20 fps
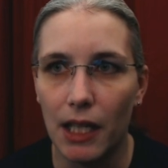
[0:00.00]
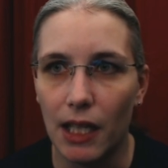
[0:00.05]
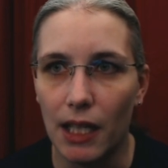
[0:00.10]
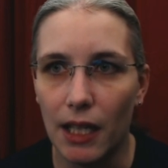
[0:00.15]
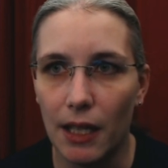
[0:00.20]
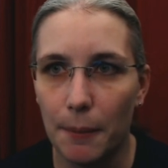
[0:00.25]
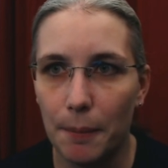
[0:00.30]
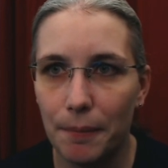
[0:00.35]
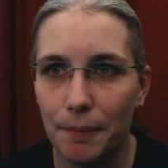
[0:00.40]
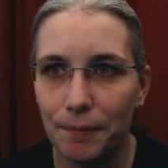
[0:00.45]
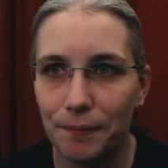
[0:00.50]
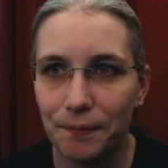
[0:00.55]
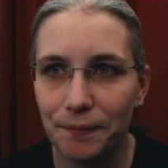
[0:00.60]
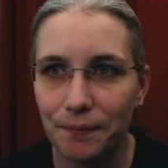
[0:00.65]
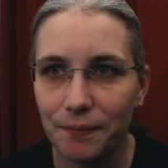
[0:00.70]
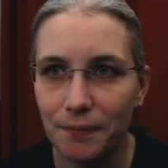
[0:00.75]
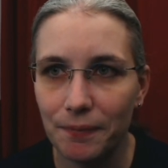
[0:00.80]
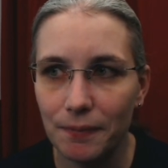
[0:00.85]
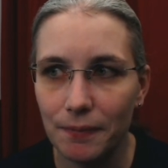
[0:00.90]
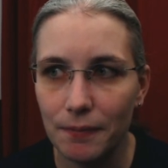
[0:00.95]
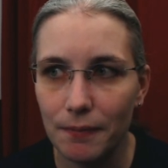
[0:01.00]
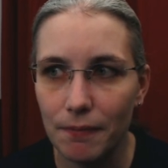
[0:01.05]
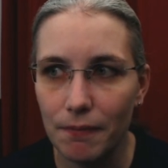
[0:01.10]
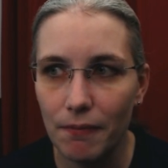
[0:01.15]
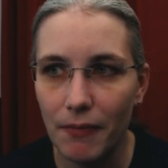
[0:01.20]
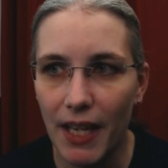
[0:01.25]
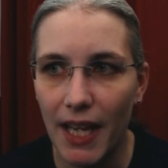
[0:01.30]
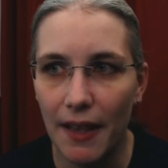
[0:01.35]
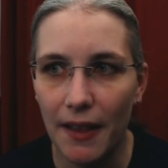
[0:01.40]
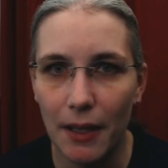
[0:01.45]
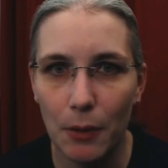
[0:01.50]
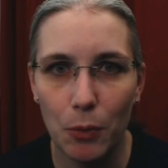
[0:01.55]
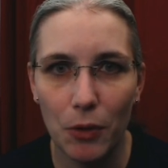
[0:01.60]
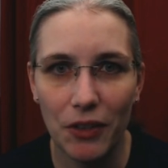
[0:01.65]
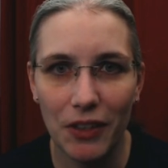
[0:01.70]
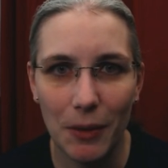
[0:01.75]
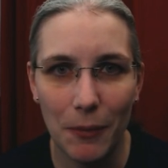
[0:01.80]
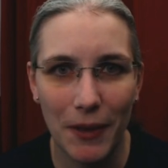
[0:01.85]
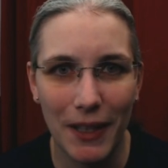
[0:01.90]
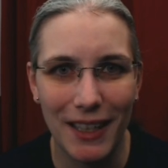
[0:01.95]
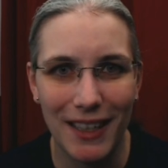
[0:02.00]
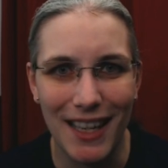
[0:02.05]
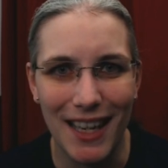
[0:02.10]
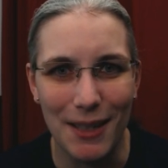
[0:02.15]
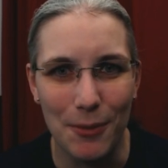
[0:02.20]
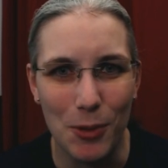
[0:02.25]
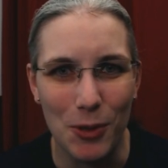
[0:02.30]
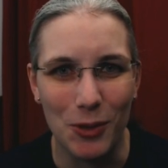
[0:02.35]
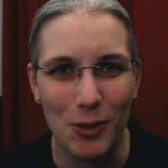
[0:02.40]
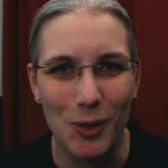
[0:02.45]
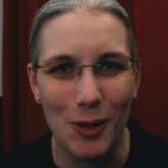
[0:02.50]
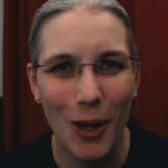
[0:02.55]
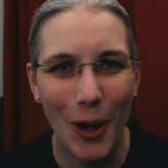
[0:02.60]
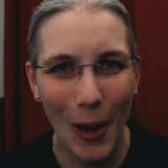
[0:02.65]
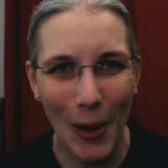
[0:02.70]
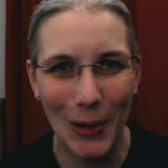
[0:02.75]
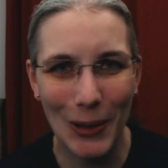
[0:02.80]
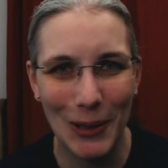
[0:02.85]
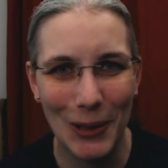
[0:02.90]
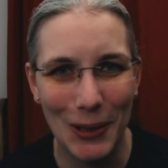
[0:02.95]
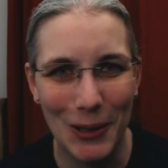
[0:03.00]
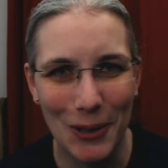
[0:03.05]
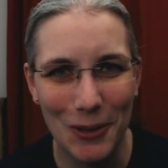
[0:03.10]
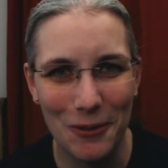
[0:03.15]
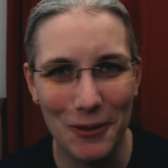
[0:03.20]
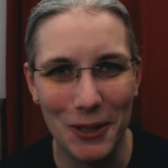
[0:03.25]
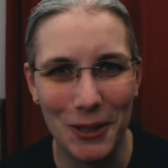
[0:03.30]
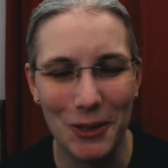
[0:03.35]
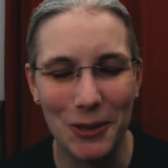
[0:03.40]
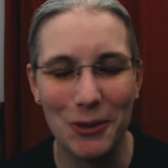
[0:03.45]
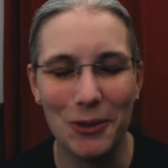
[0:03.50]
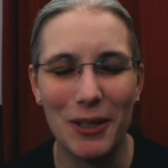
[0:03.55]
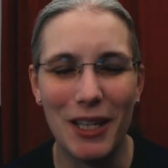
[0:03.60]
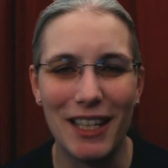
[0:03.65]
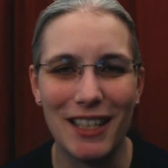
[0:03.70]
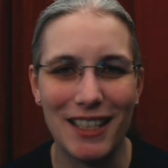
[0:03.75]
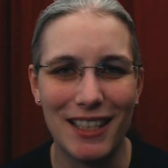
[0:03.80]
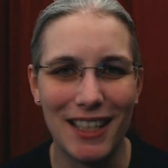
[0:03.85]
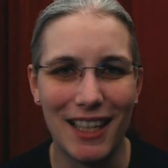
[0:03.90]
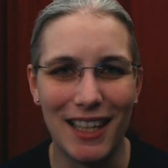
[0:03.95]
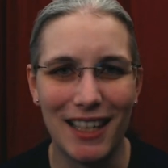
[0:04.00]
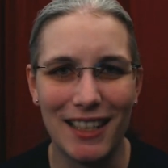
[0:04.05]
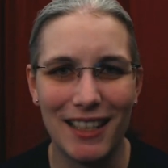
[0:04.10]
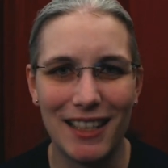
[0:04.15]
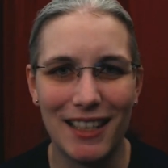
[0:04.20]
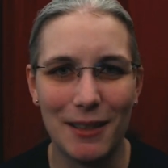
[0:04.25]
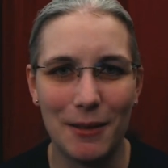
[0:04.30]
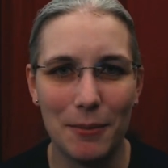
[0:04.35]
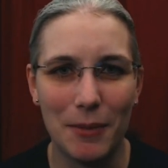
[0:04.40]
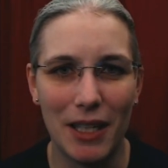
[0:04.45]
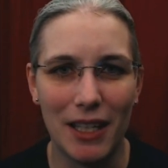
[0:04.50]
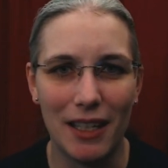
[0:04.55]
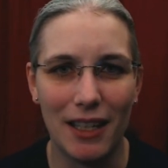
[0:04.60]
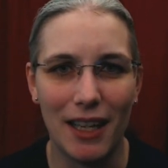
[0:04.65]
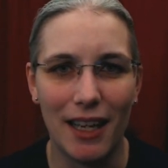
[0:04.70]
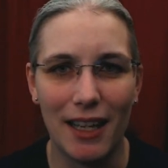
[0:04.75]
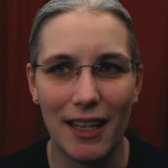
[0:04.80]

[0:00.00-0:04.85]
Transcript: Um, yeah, that was something that was long, long overdue, and I did uh,